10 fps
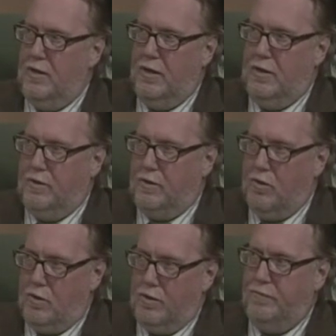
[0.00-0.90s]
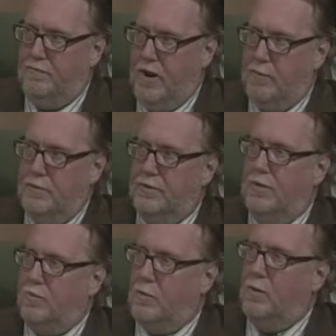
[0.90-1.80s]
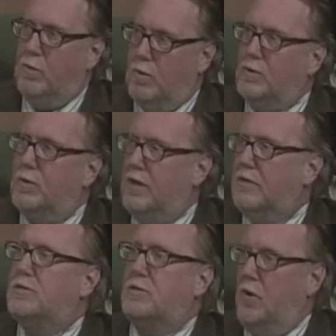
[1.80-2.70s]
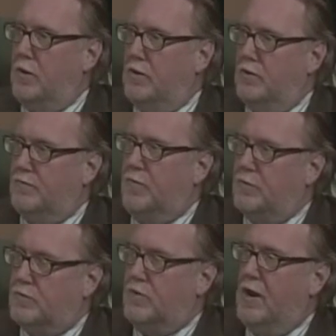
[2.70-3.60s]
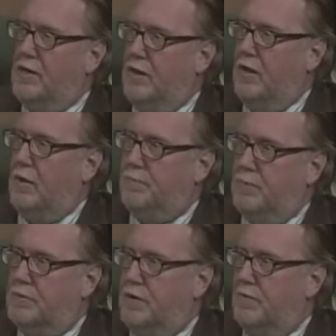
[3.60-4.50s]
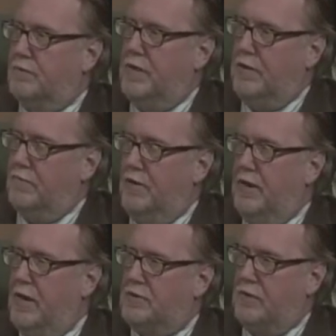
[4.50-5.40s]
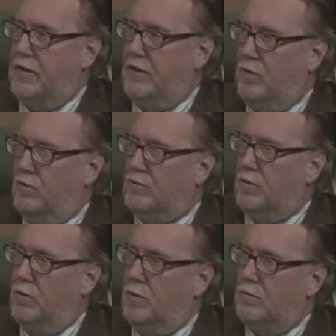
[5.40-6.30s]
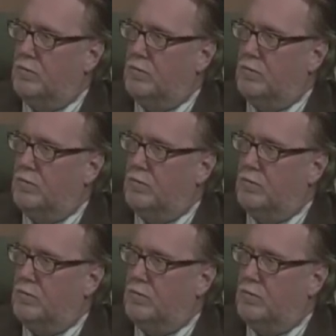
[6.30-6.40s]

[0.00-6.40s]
in the current environment, where do they start as far as trying to help themselves get financial aid to go to school?